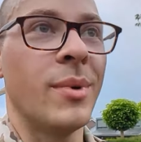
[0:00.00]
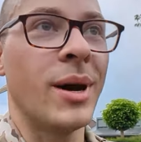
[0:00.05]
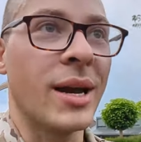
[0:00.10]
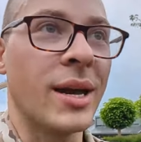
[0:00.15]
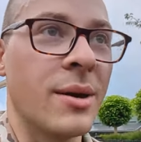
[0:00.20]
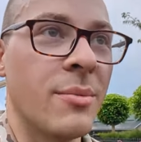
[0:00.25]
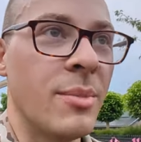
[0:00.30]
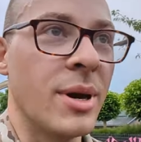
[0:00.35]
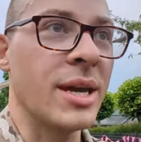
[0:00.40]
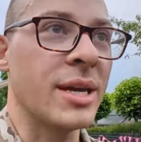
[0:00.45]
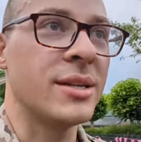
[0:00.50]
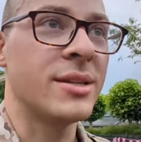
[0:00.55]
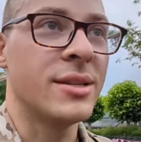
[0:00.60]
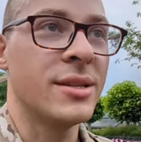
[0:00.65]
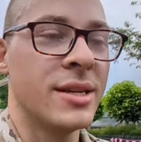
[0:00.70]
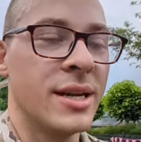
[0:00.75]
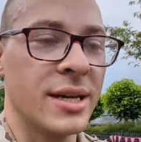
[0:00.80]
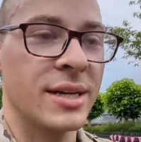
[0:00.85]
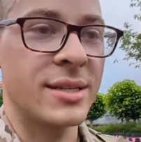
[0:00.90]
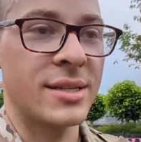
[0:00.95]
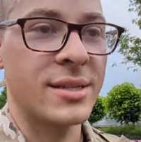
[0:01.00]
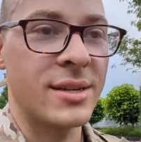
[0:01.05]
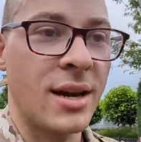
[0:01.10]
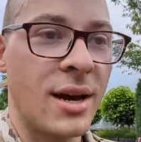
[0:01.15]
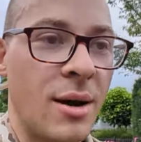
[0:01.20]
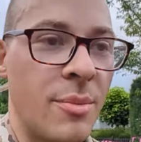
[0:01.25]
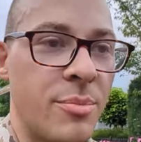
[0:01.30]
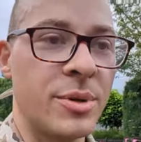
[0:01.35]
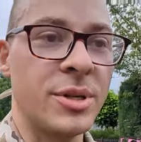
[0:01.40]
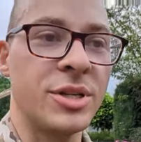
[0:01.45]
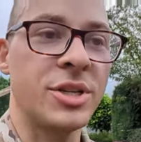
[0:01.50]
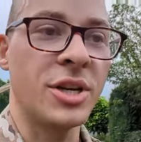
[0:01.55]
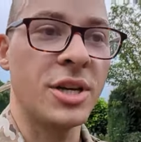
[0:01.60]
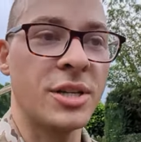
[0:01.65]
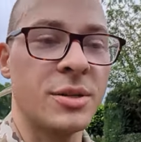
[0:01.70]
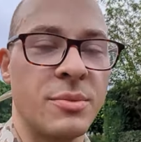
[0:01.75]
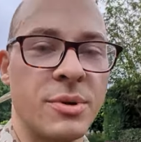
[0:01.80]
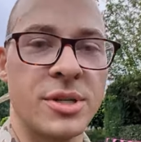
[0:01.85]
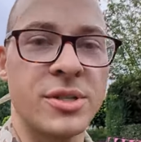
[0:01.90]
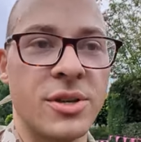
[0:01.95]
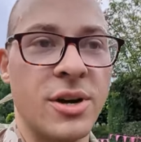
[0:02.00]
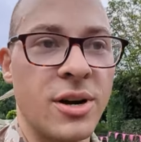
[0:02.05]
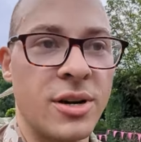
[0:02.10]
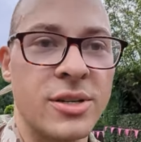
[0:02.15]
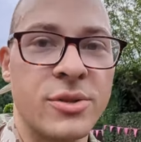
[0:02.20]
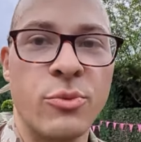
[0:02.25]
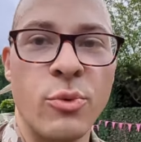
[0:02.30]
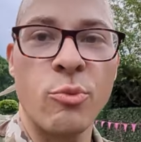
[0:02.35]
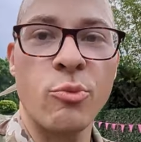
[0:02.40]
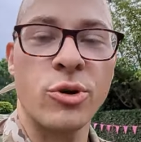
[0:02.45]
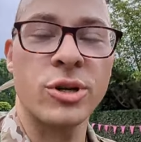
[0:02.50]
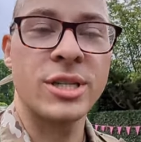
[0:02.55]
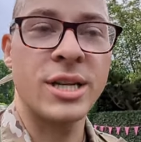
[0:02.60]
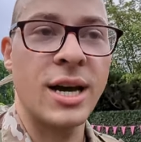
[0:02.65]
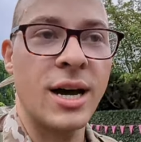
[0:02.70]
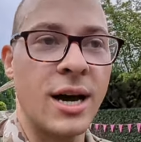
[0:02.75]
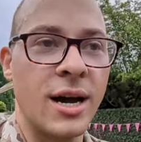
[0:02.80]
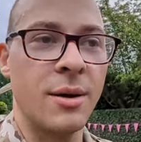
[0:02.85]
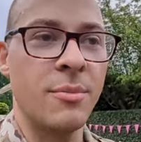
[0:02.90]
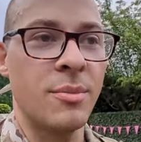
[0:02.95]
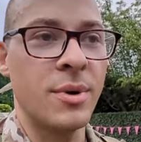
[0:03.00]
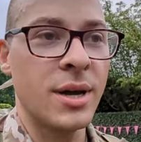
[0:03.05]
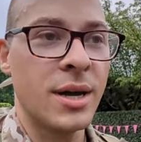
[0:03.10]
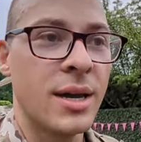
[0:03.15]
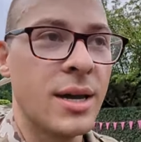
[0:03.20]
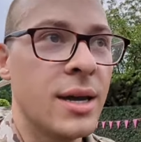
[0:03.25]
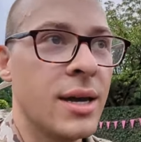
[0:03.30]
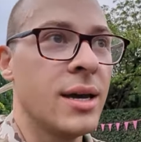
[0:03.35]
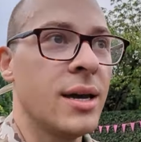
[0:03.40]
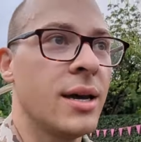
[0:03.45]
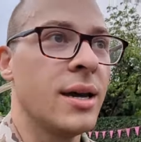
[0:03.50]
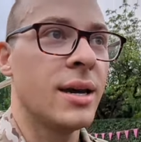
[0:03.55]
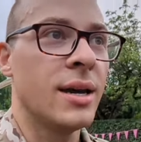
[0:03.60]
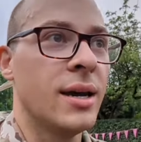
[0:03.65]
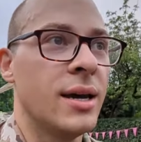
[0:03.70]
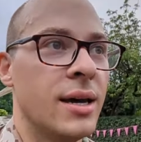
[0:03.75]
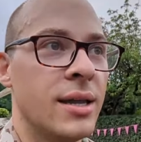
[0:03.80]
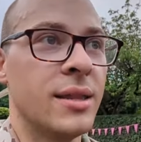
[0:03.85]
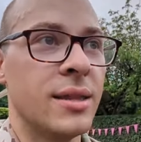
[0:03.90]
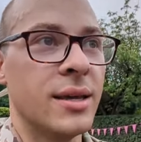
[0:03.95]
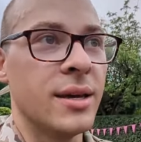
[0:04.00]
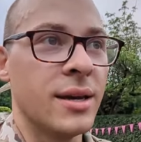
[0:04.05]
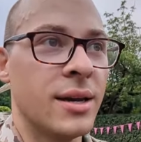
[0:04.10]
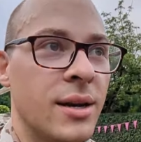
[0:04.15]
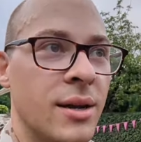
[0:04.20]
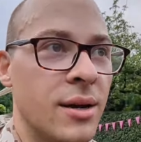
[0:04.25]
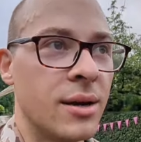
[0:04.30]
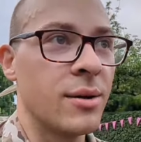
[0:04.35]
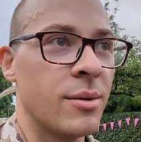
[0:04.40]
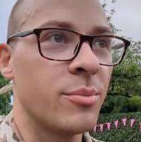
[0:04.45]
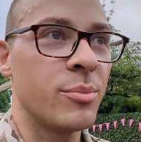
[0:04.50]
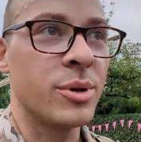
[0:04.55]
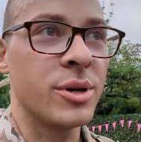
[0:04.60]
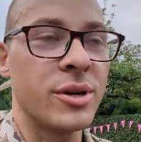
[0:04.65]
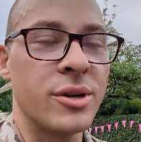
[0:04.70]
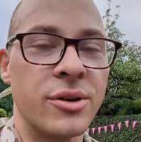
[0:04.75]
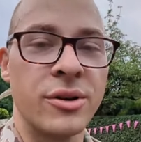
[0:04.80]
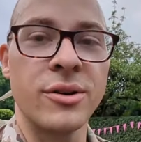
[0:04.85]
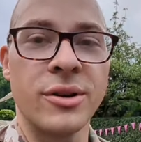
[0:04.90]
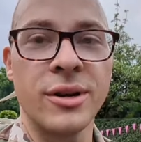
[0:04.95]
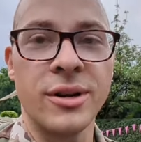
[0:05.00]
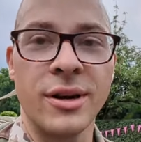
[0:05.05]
I can make it to the next stop and change my socks one more time and then be good